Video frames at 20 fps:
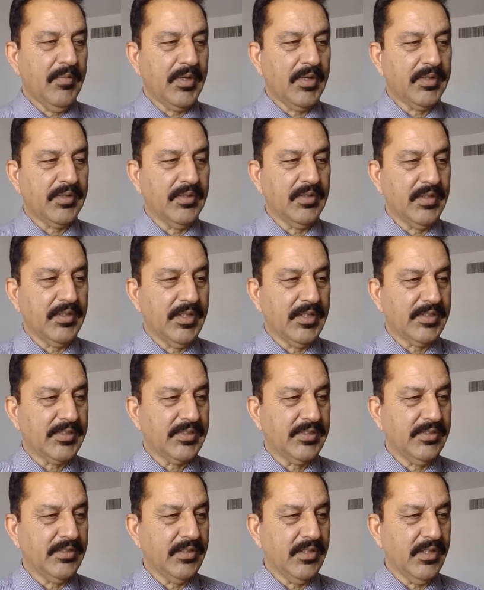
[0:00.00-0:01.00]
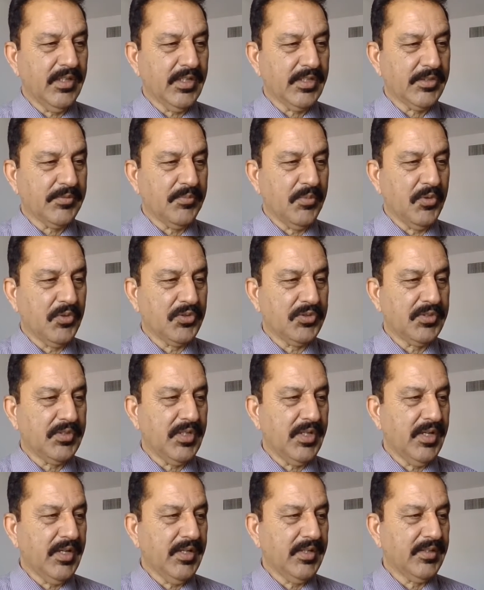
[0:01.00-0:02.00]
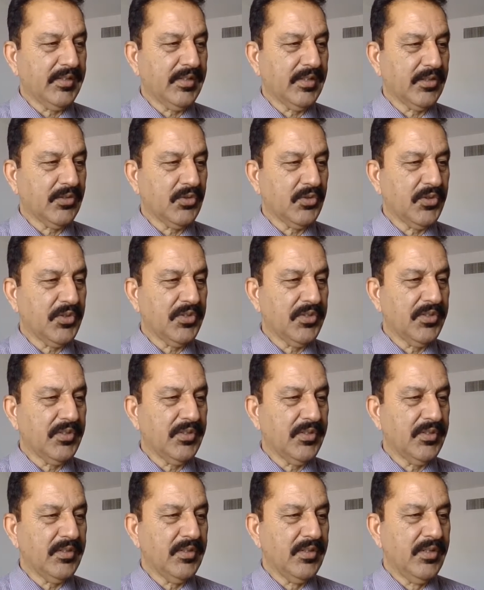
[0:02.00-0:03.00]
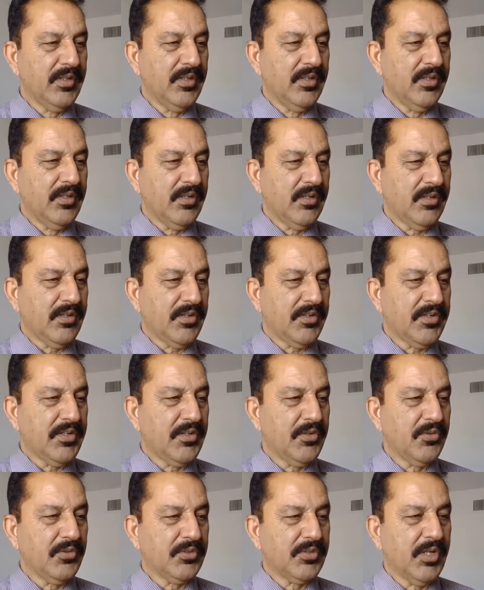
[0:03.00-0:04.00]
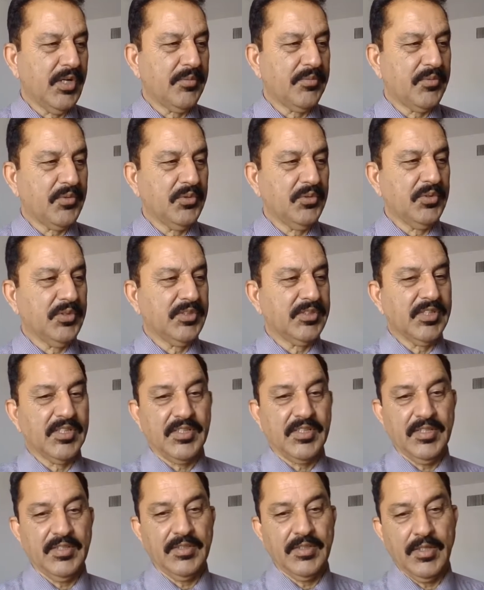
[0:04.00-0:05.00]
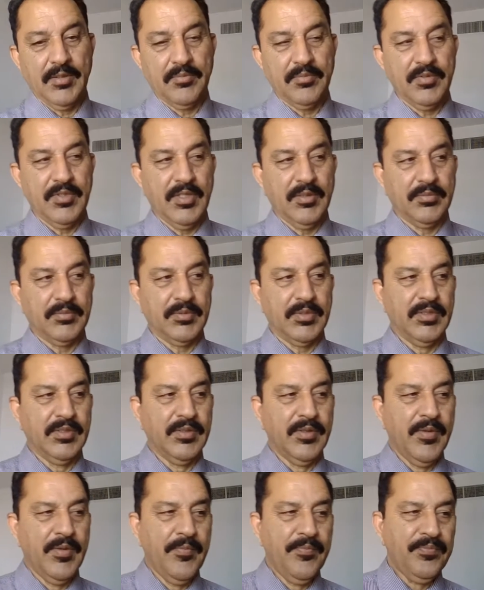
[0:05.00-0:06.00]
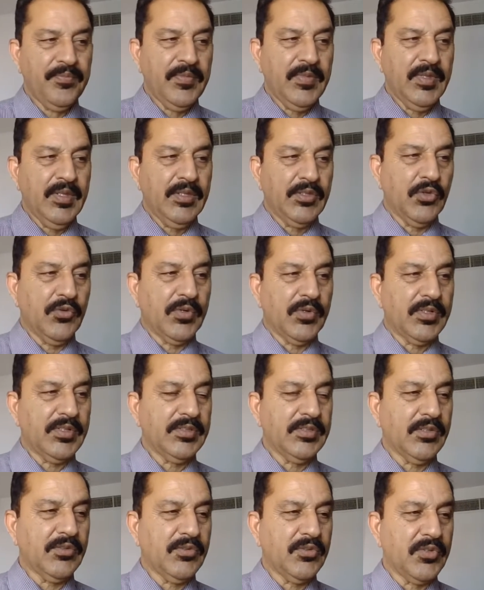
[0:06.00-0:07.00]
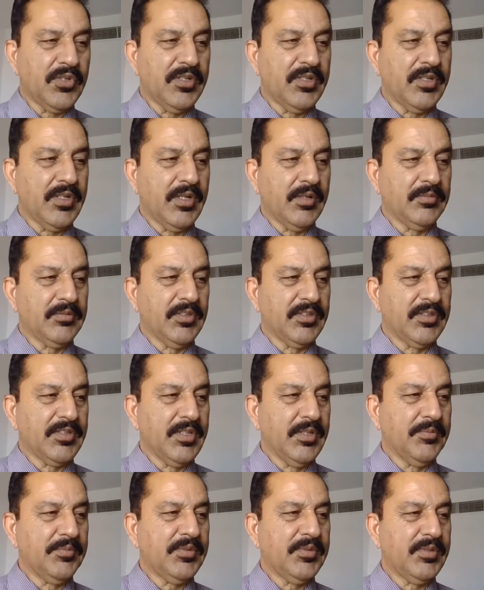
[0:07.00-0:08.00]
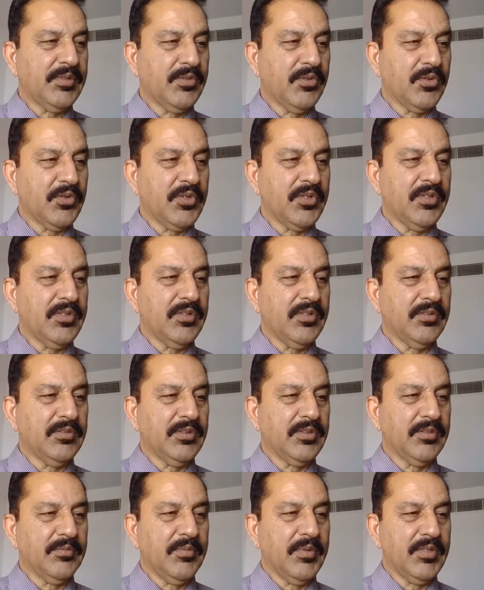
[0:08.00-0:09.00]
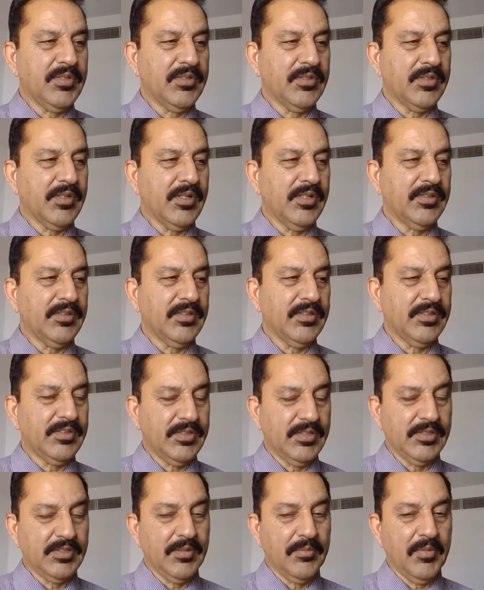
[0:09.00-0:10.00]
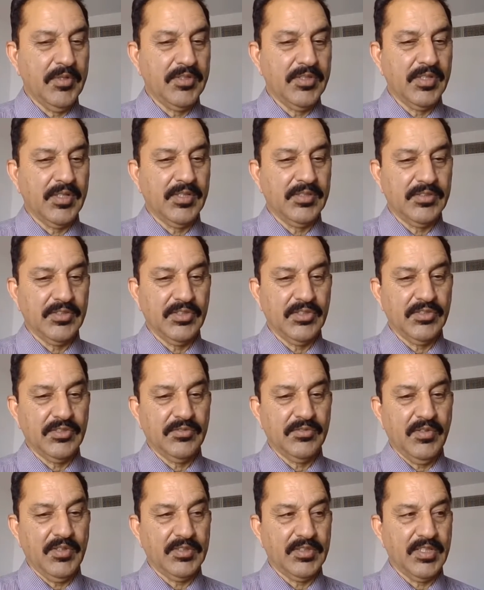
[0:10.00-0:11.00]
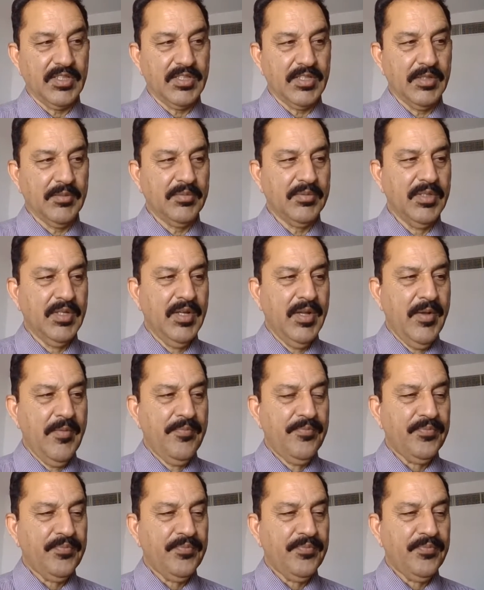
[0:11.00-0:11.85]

metal gets exposed, and the corrosion continues up to a certain depth. So, what is the corrosion of the ships? Corrosion on the it is the major hazards for the ships.